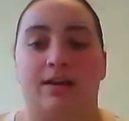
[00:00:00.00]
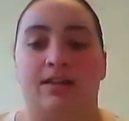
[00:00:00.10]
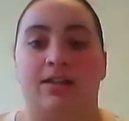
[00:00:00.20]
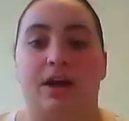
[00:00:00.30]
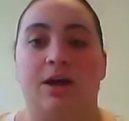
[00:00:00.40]

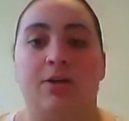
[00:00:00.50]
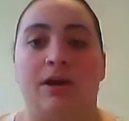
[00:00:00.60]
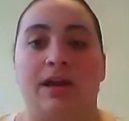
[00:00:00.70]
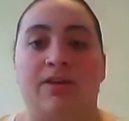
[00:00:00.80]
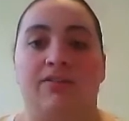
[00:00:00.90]
So
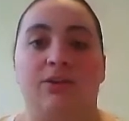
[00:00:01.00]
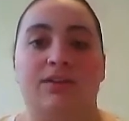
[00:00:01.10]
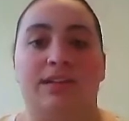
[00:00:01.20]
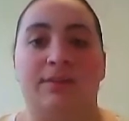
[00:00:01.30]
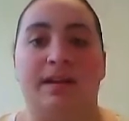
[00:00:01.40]
if you
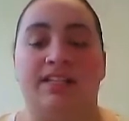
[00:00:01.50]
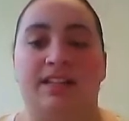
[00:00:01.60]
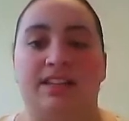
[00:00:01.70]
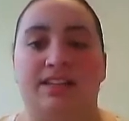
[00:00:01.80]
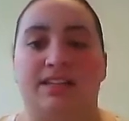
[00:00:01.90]
didn't pass
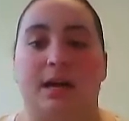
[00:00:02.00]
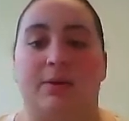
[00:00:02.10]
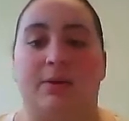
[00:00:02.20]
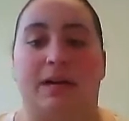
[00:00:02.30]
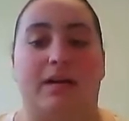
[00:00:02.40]
it this time
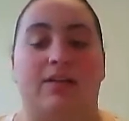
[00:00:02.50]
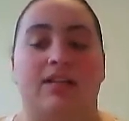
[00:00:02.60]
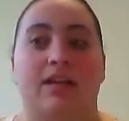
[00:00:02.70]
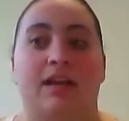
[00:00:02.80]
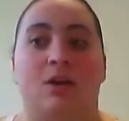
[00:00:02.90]
around,
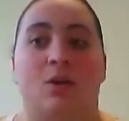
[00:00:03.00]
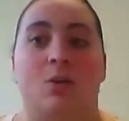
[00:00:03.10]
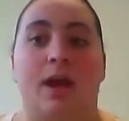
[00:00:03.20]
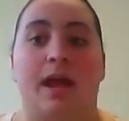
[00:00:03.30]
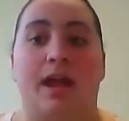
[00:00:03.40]

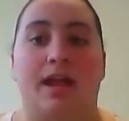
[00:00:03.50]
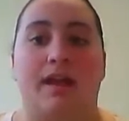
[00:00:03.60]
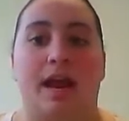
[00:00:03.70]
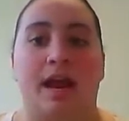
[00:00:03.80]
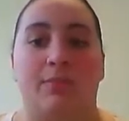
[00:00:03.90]

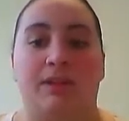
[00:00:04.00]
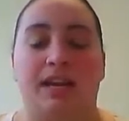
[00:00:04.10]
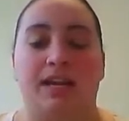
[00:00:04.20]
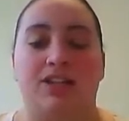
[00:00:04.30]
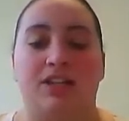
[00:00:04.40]
when
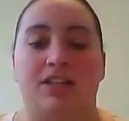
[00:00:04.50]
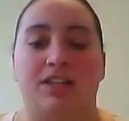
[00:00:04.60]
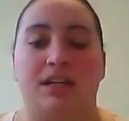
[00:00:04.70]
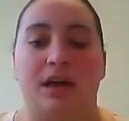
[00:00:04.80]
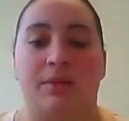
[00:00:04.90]
applications
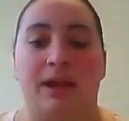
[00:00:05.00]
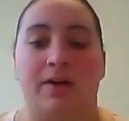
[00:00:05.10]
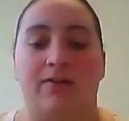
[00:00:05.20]
come out